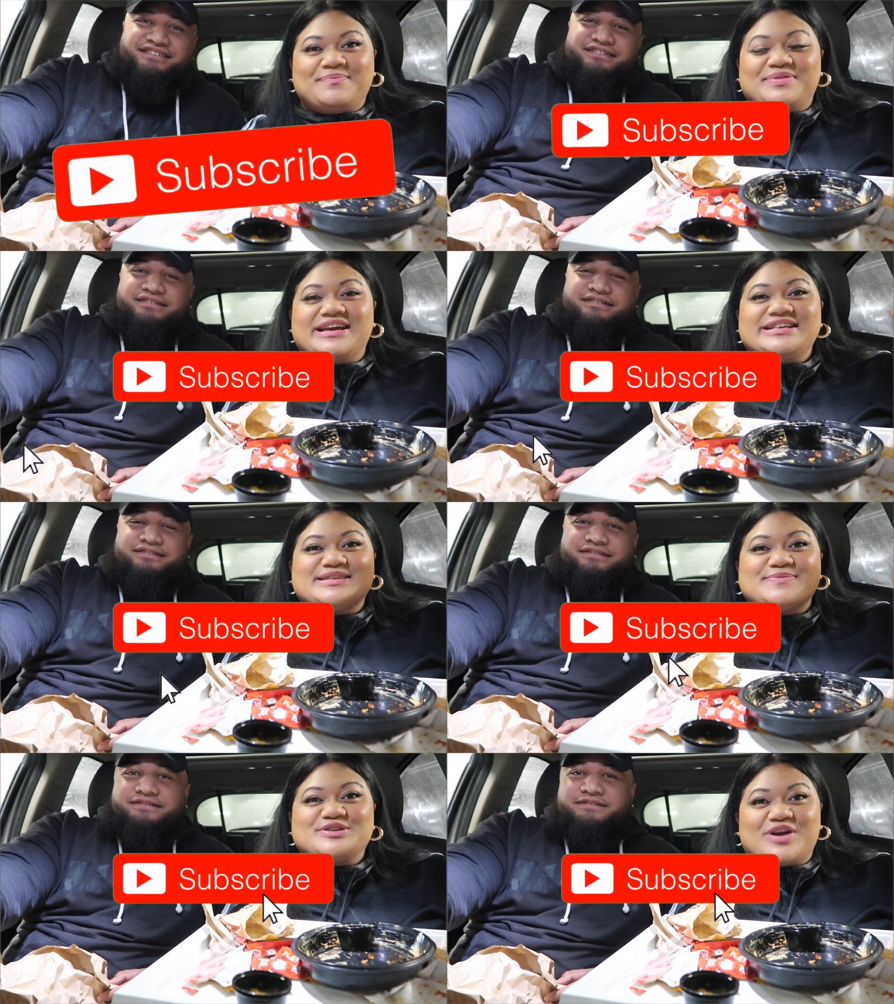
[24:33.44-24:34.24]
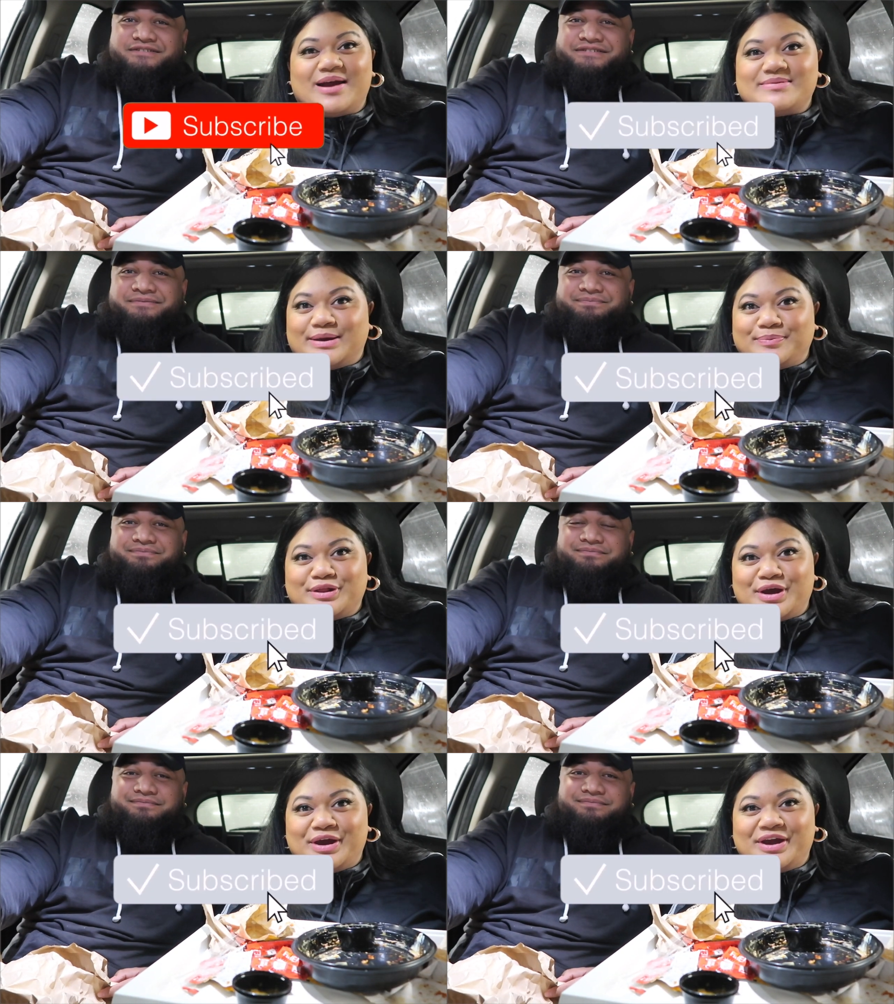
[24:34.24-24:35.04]
Speaker 1: please subscribe down
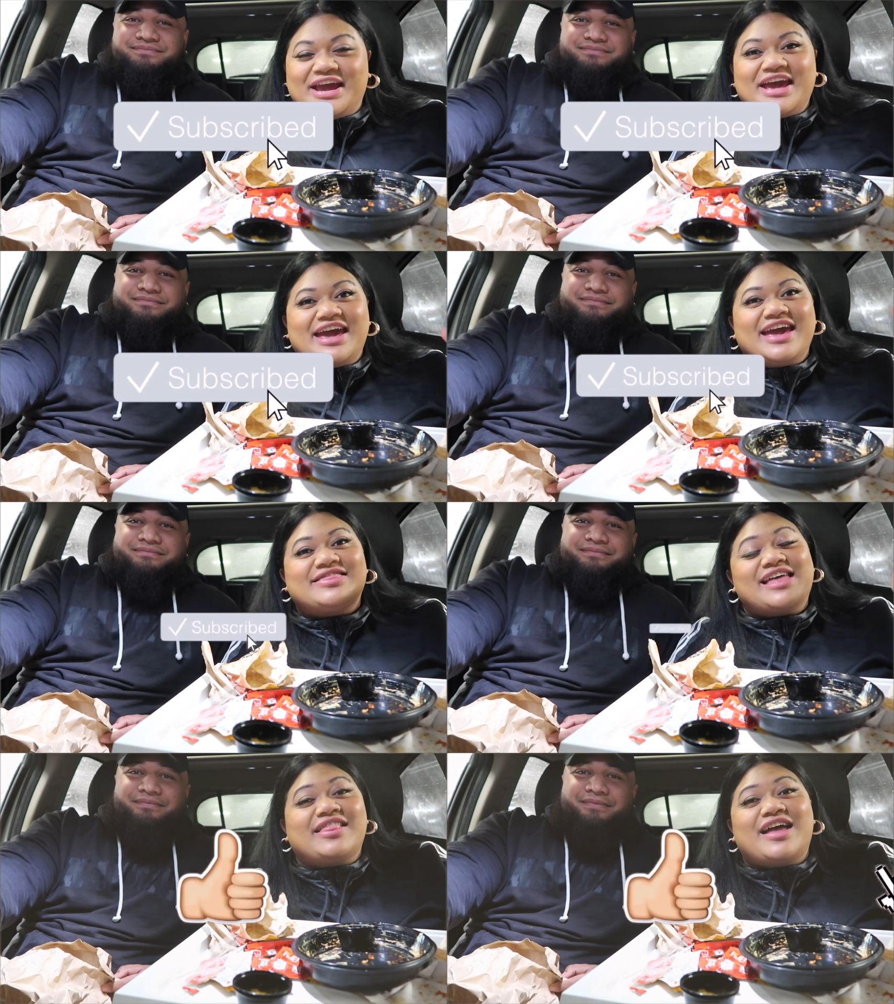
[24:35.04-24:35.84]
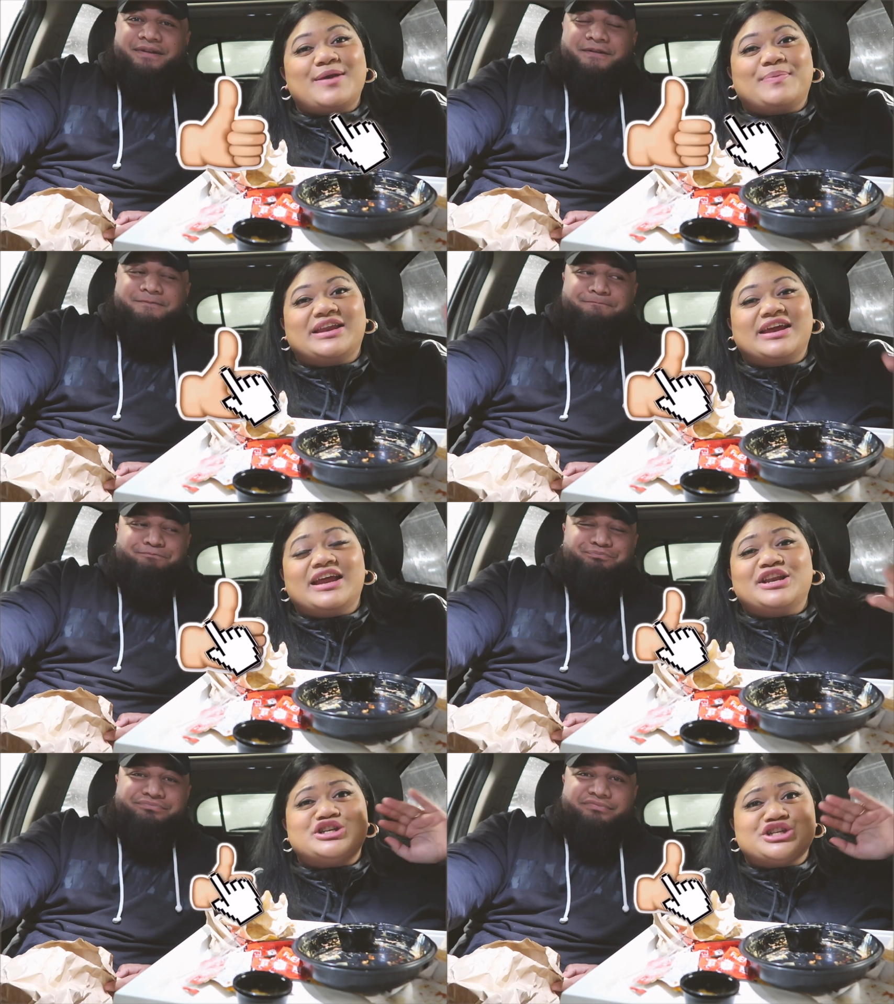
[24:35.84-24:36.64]
below. Hit that like button
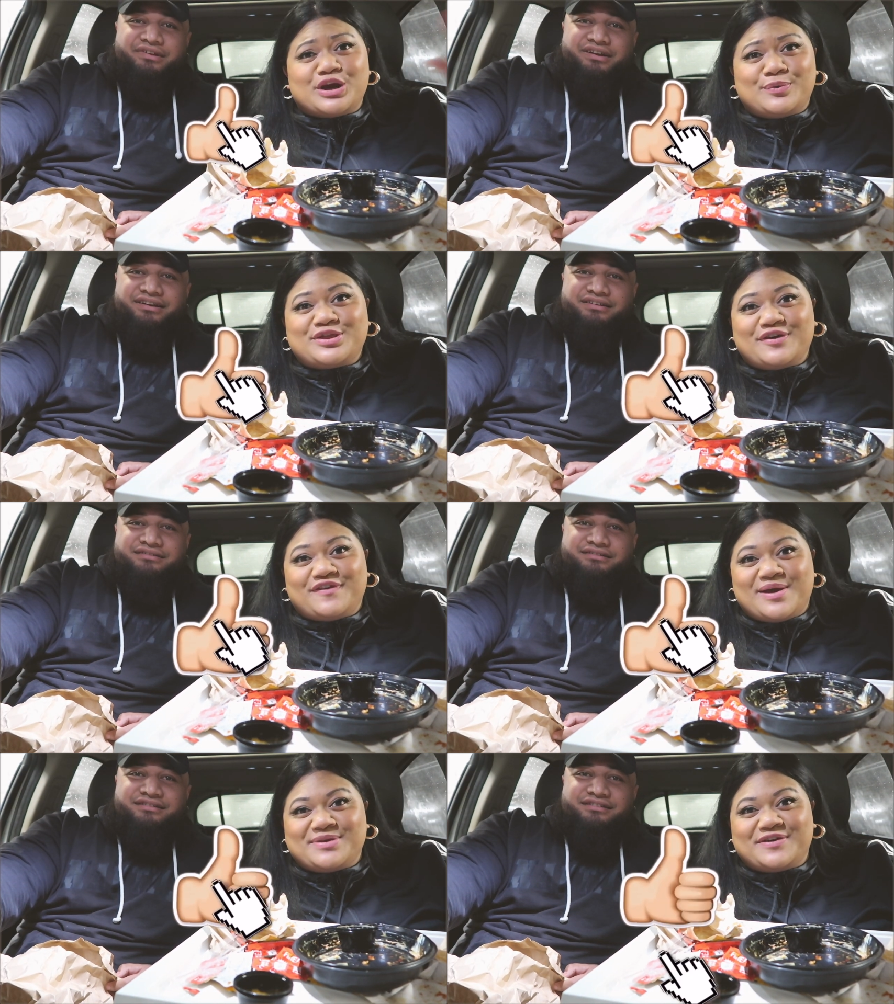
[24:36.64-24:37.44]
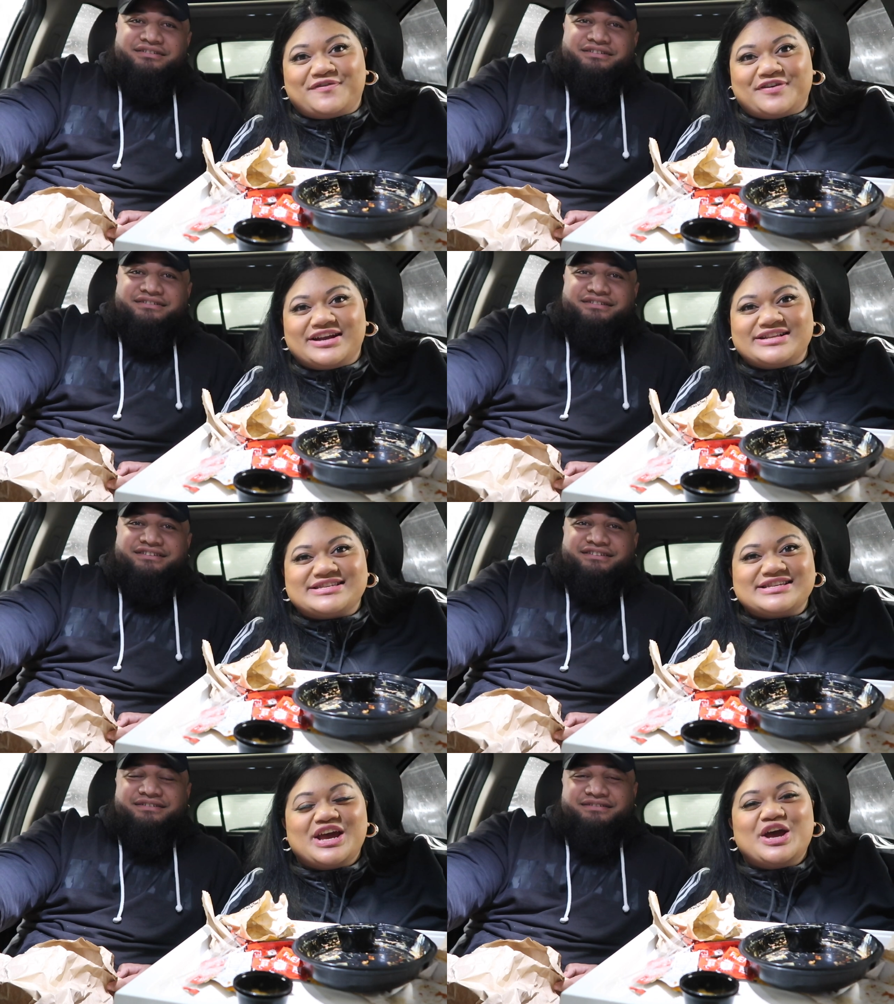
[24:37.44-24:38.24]
and share with your family and friends.
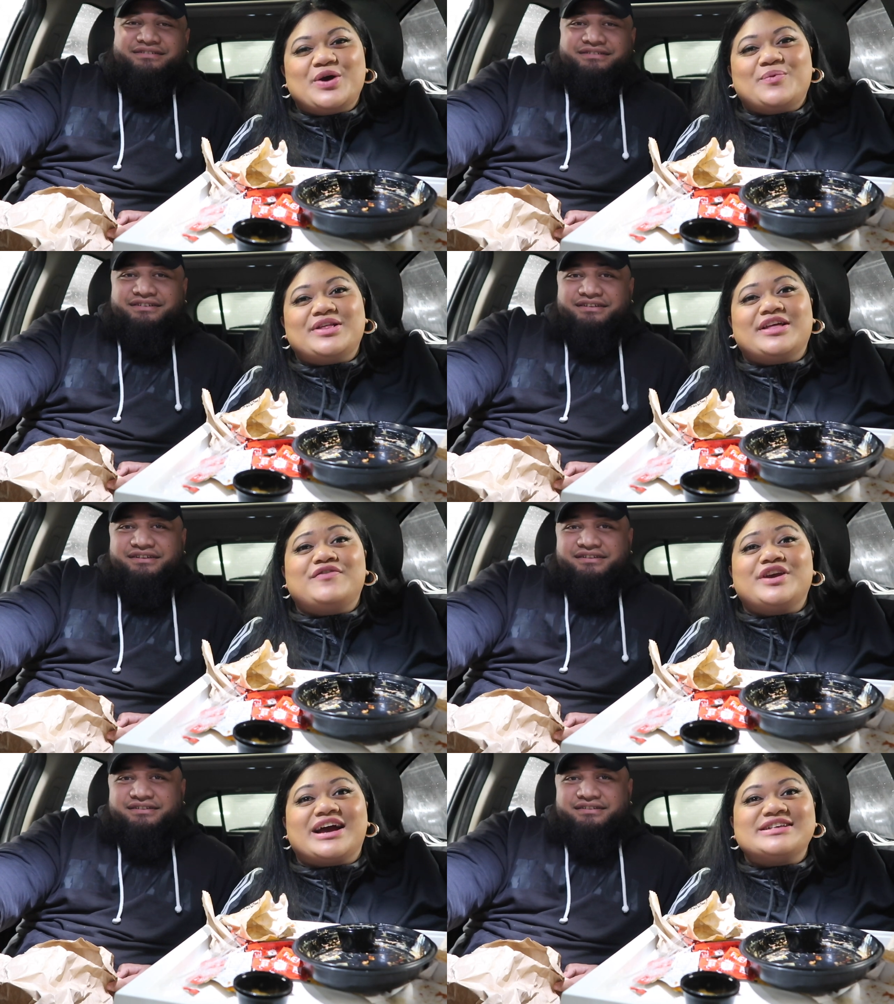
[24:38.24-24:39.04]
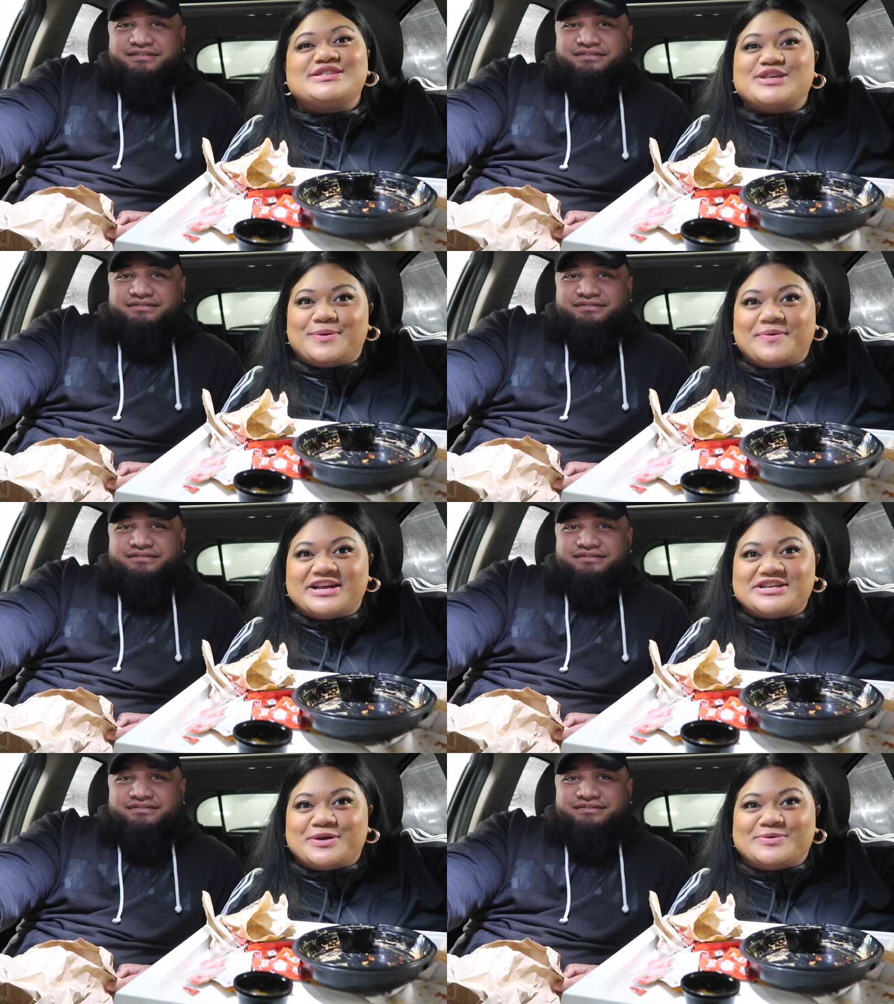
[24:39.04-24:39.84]
We love you guys so much
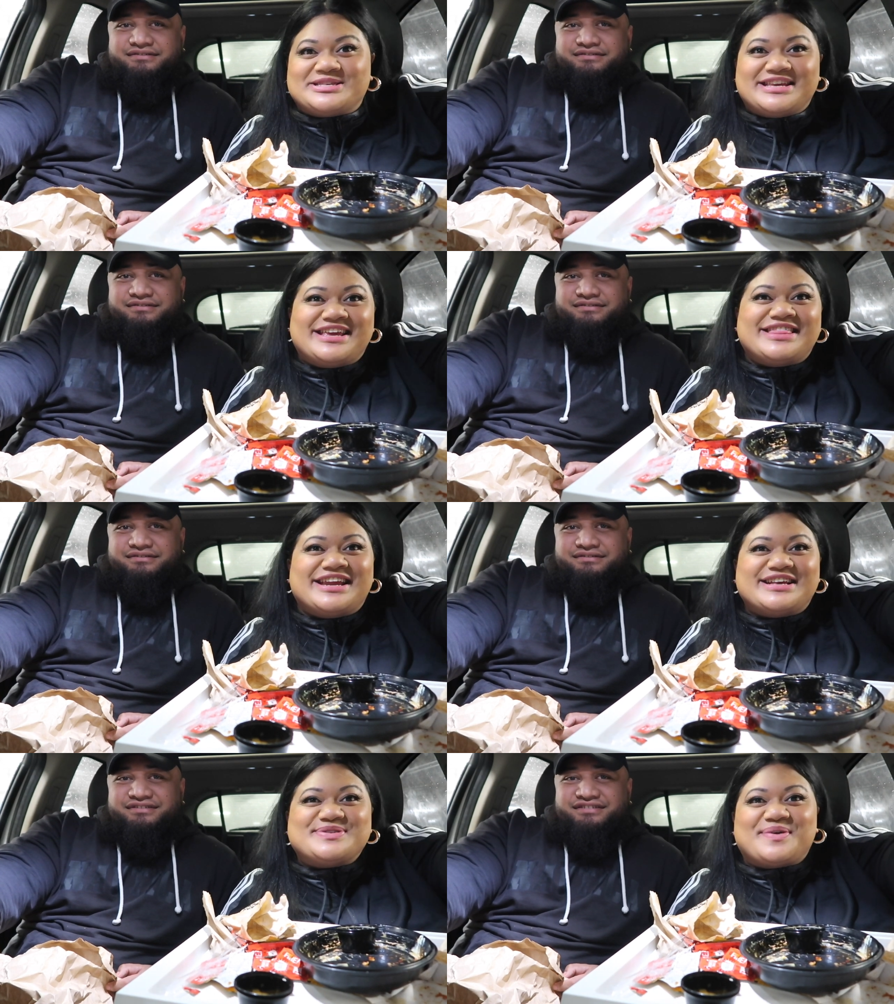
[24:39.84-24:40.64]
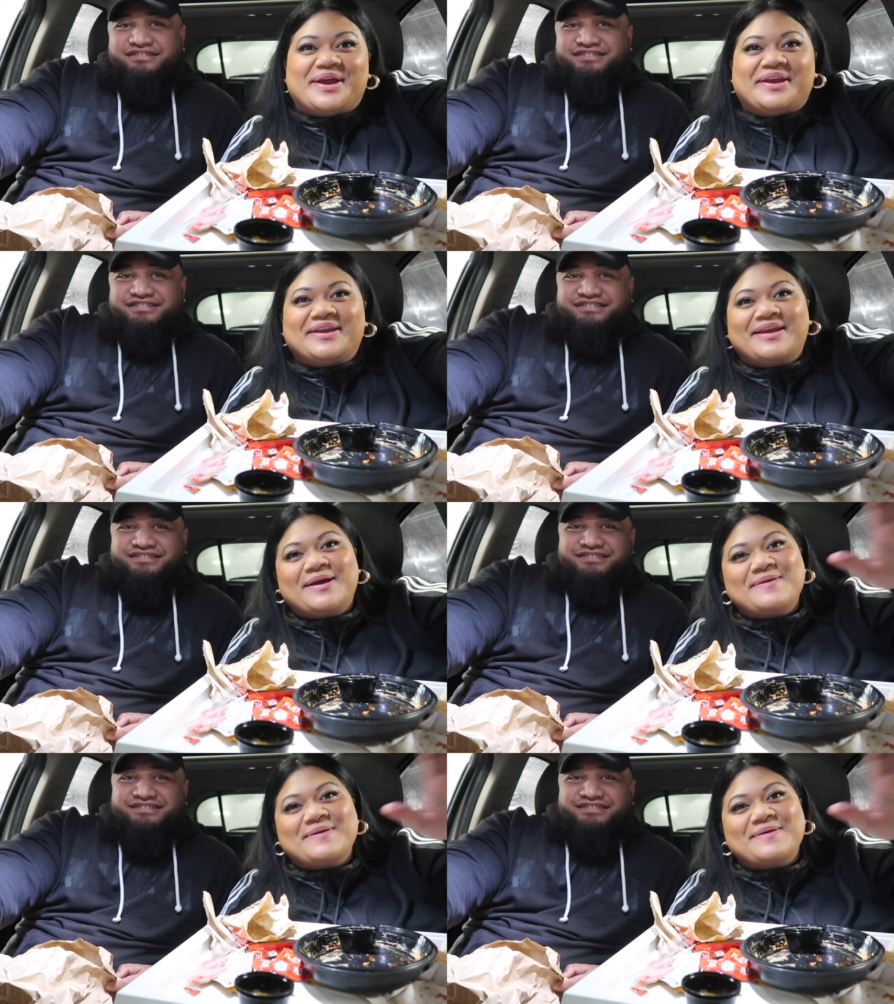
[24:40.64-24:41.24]
and we'll see you in the next one.